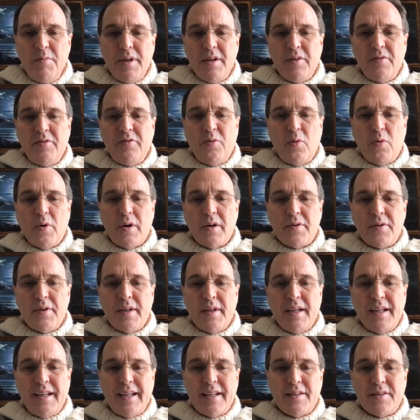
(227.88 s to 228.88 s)
former
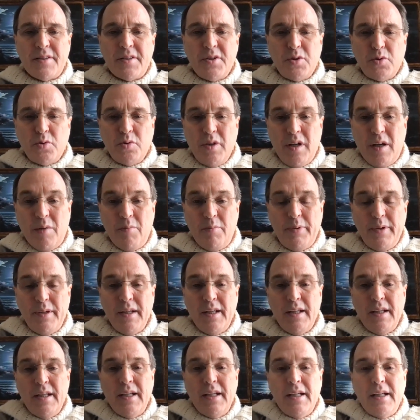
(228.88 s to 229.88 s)
aides, coming
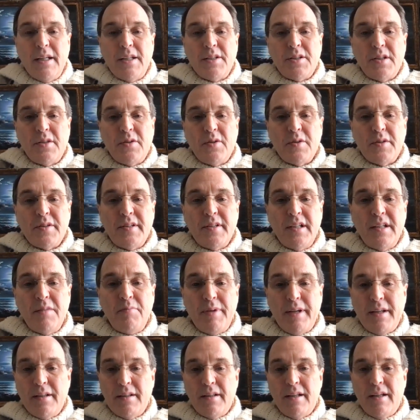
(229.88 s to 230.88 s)
forth against Trump.
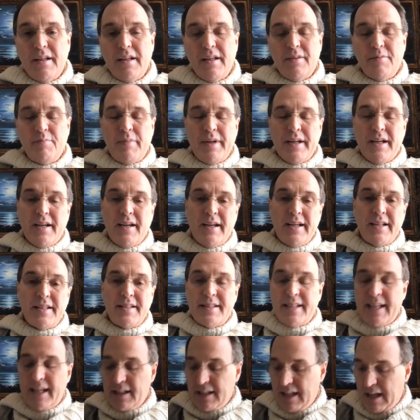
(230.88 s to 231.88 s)
So there's
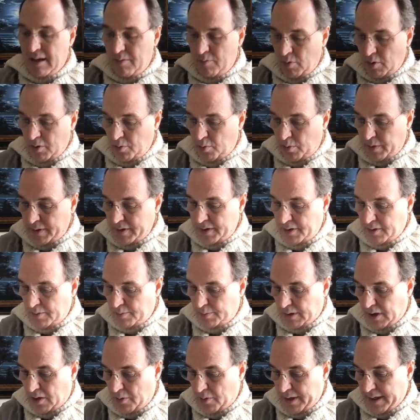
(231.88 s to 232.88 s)
going to be my
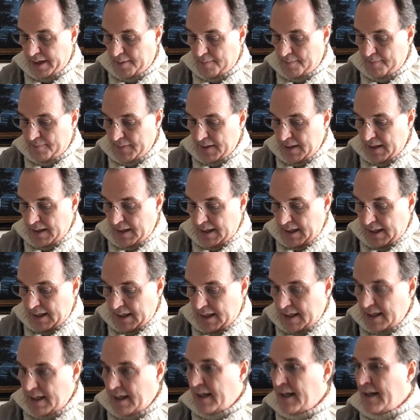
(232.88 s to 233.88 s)
guides say a lot more
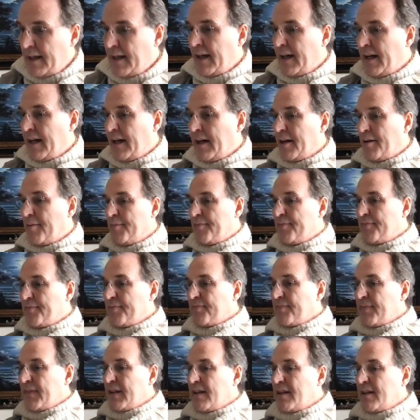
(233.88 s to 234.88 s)
whistleblowing.
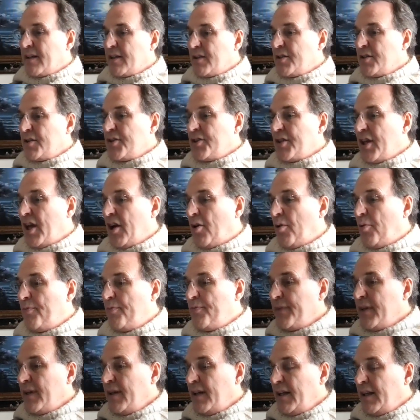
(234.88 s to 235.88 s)
Um,
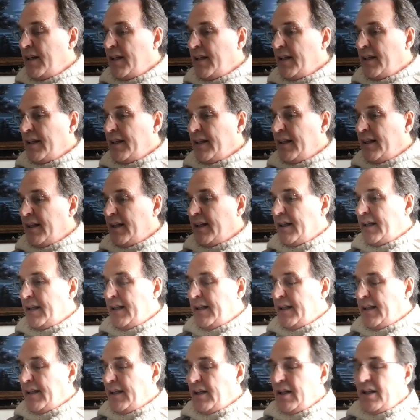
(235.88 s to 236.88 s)

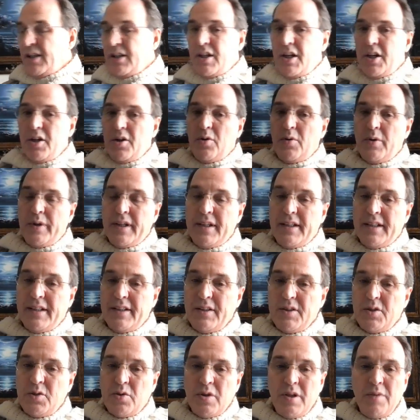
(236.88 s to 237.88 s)
so
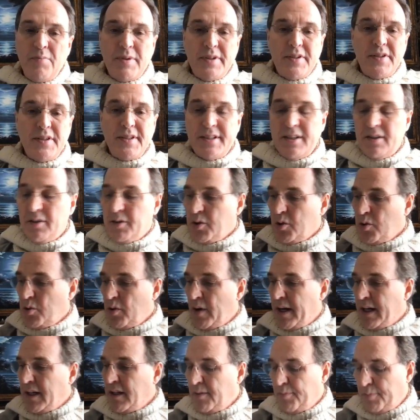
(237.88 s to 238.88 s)
you know,
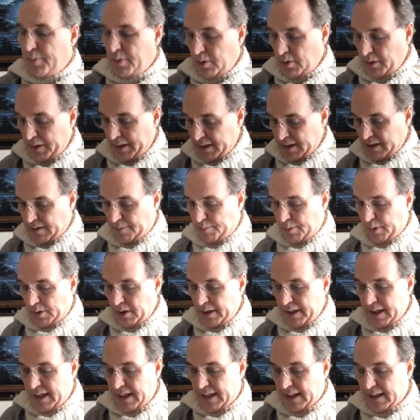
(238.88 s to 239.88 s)
Trump is still
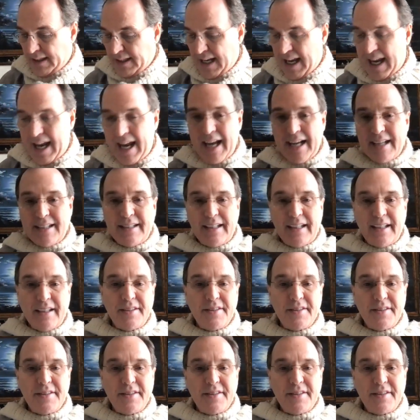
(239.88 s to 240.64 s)
trying to pull his